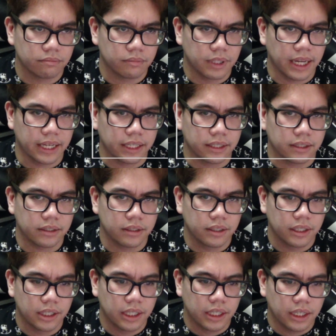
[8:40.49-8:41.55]
like,
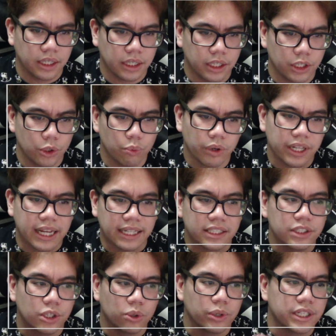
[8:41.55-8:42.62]
you really got
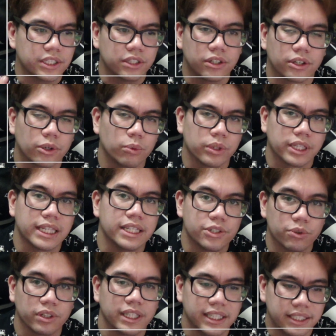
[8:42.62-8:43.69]
to know each girl with
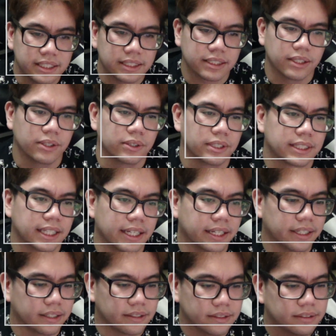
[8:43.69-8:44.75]
each release. So it's
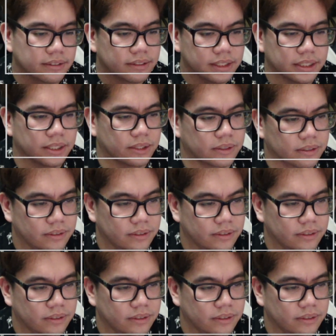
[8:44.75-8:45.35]
like, you know,